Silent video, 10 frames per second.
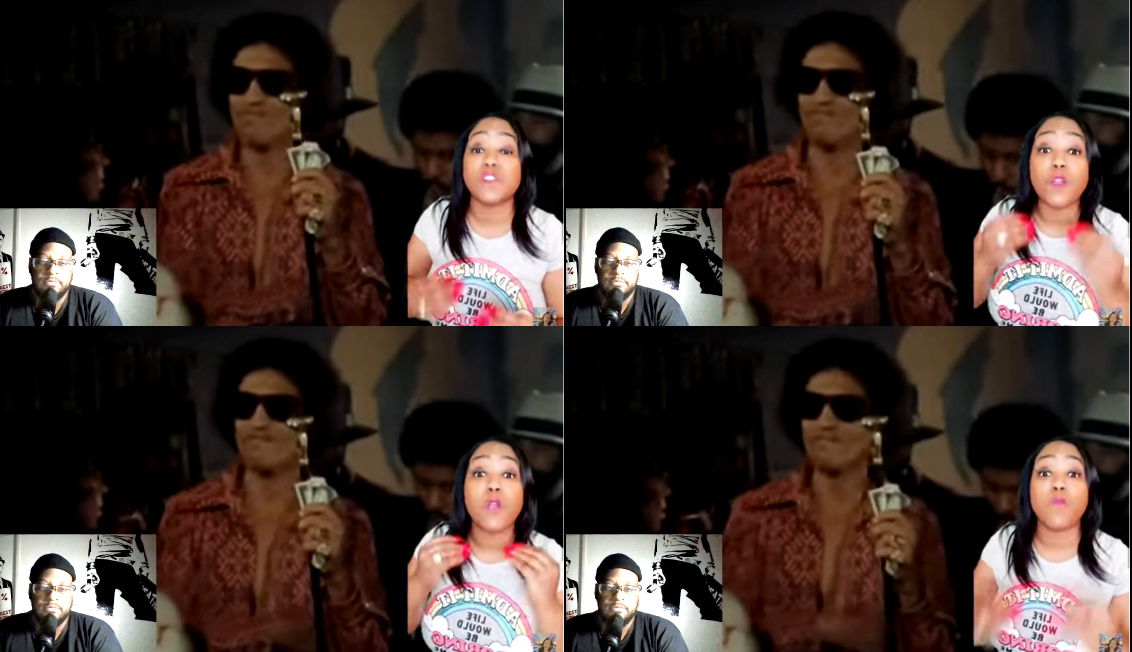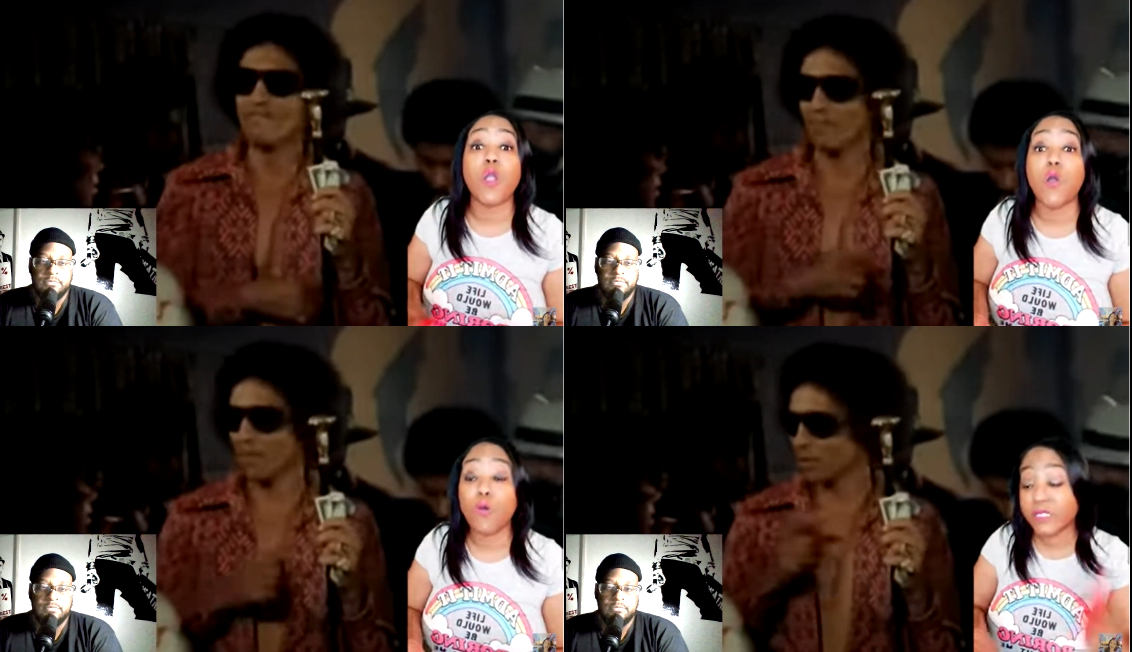Speaker 1: of her
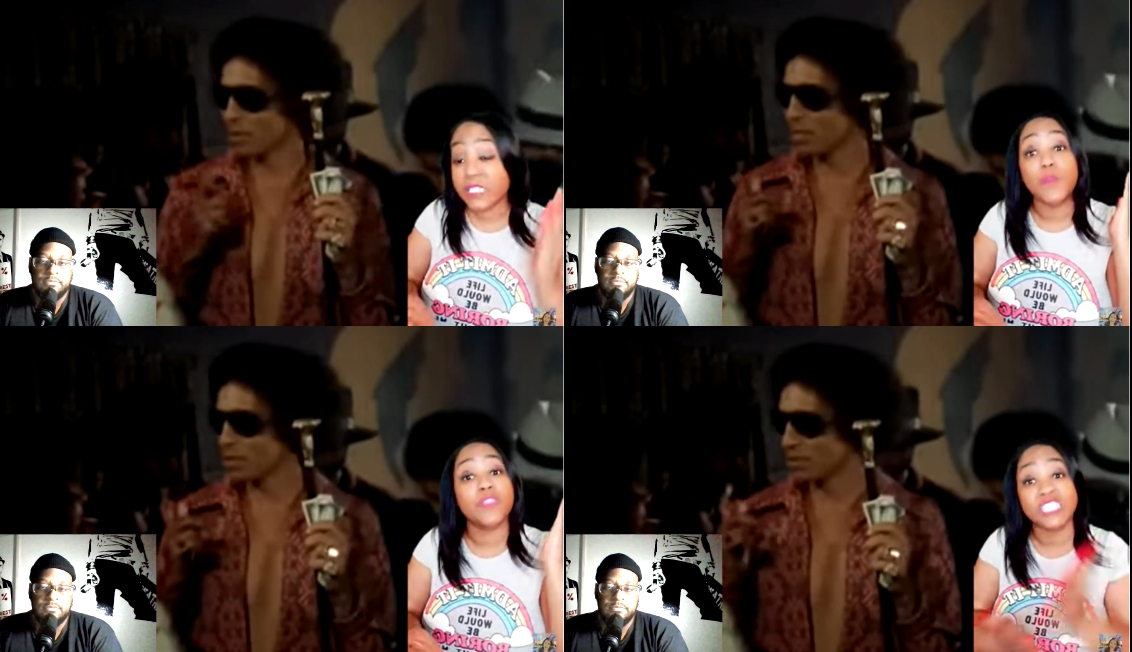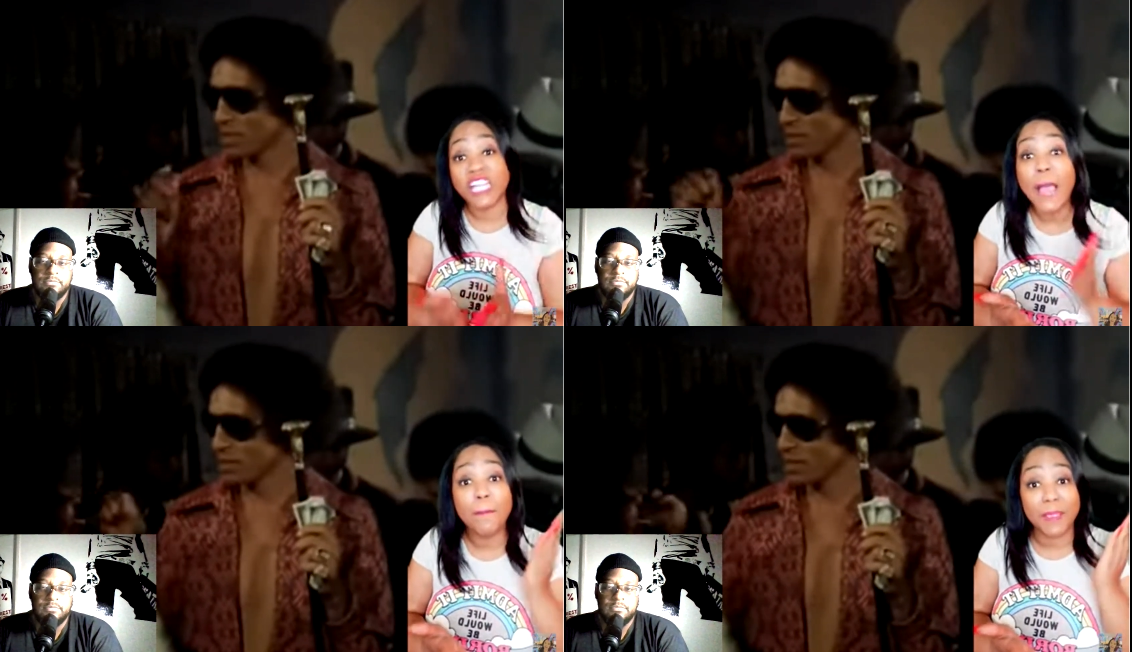role was on the
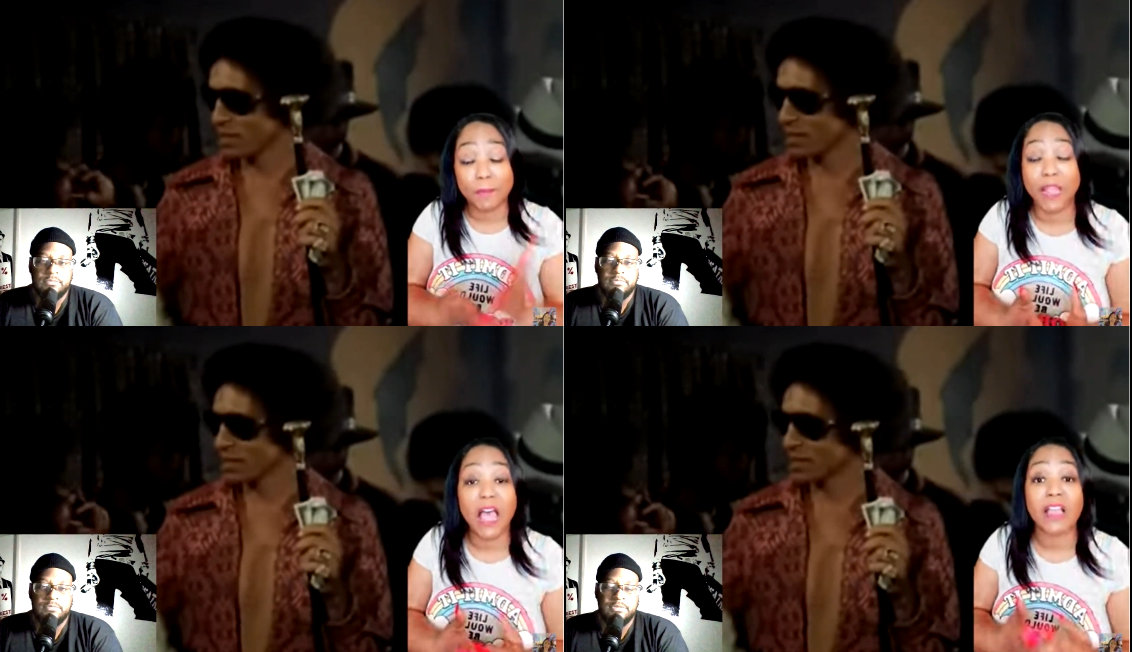chopping block.